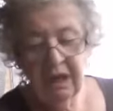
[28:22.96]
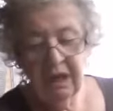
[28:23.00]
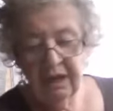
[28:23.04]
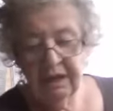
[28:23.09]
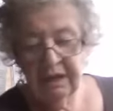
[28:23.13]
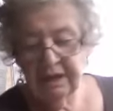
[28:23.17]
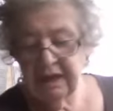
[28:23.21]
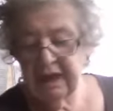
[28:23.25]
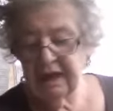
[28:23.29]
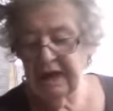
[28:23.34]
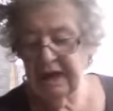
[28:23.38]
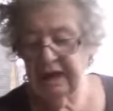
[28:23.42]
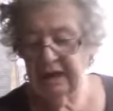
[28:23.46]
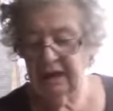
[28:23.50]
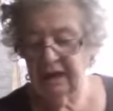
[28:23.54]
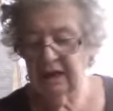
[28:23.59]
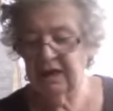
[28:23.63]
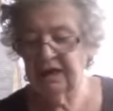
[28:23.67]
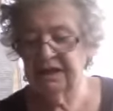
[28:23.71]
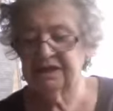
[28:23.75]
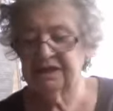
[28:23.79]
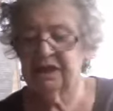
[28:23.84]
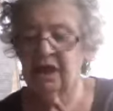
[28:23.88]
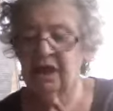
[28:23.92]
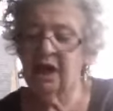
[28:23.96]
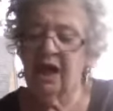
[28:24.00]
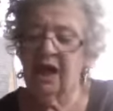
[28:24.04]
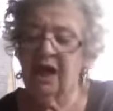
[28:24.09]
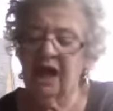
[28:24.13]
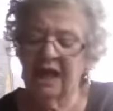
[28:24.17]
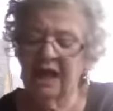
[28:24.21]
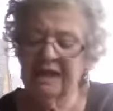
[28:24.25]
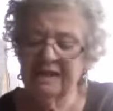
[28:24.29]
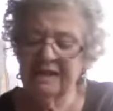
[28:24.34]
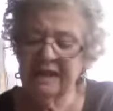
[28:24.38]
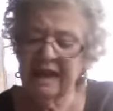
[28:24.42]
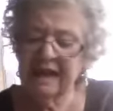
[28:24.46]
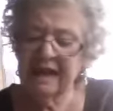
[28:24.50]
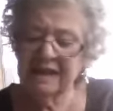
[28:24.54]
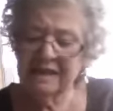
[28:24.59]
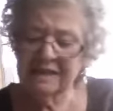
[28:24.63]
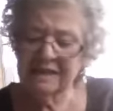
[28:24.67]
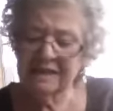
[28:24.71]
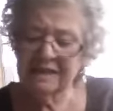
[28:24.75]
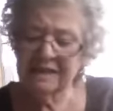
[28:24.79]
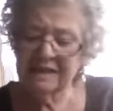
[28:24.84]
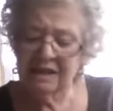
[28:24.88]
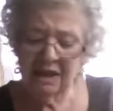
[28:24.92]
yeah, it takes
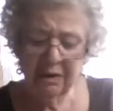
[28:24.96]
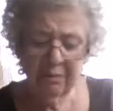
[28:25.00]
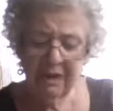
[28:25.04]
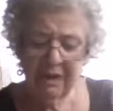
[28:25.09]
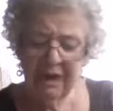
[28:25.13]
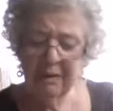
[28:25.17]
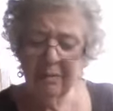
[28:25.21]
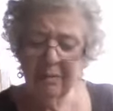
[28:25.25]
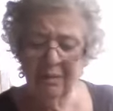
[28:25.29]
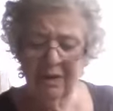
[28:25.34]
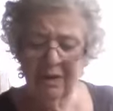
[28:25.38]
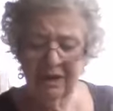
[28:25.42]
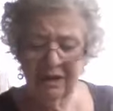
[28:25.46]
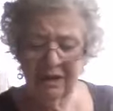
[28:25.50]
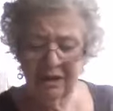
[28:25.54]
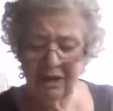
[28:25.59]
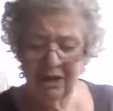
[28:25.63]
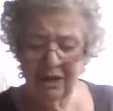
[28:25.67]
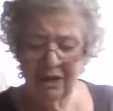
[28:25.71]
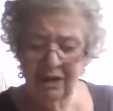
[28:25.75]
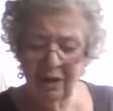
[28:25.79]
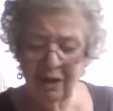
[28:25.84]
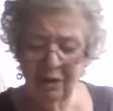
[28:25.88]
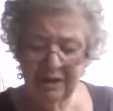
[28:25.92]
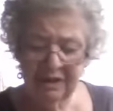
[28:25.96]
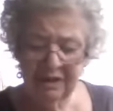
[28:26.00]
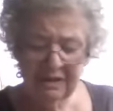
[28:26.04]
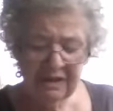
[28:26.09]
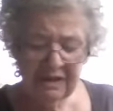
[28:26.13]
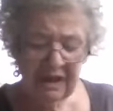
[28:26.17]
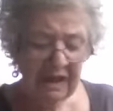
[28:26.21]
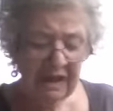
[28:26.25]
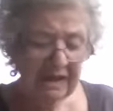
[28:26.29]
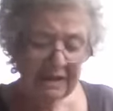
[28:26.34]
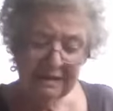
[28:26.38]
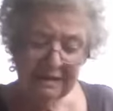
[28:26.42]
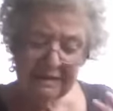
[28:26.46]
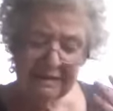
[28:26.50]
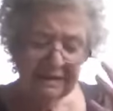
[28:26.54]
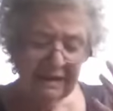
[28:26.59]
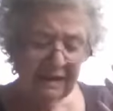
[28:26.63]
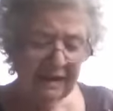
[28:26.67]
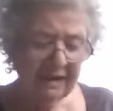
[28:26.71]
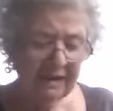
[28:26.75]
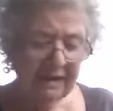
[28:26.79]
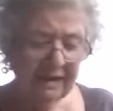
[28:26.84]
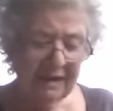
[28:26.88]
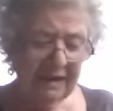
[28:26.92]
a commitment, you know, it takes
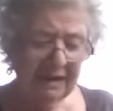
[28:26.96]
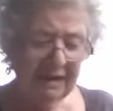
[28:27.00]
a,